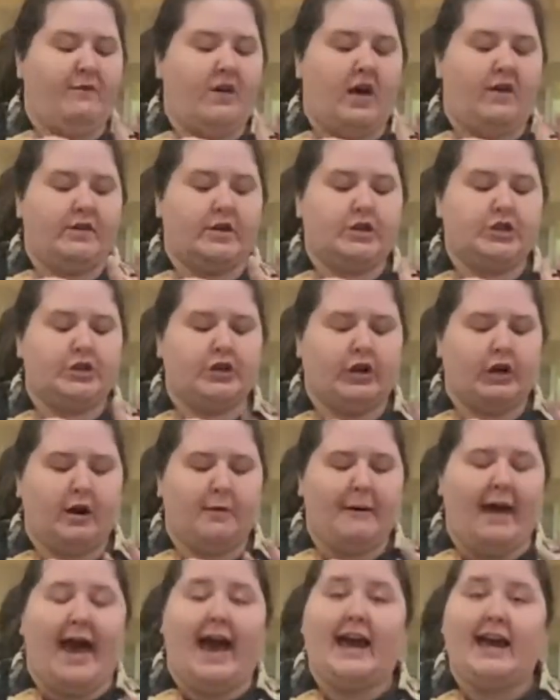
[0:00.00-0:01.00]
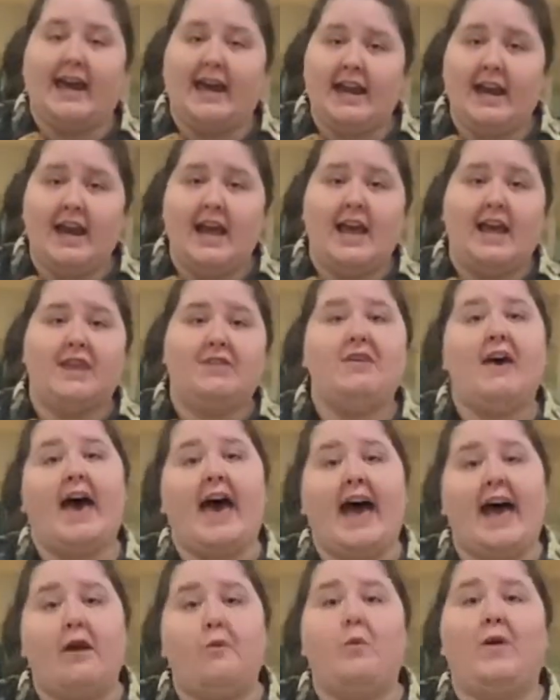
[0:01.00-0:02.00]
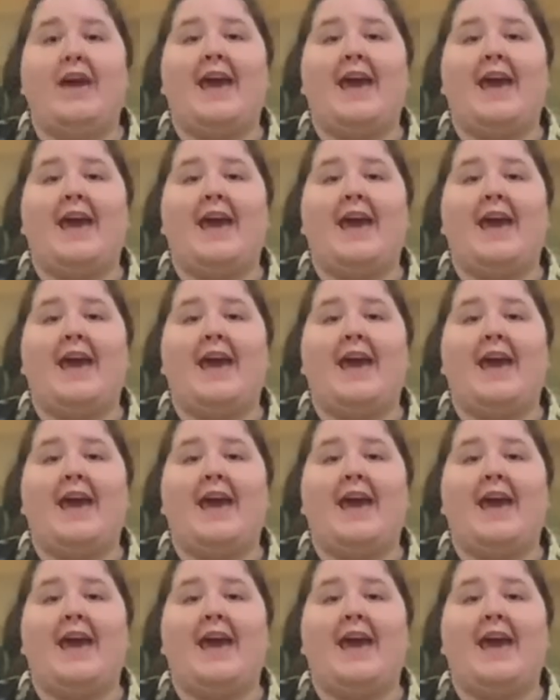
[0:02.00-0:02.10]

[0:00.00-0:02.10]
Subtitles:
of a sugar packet that we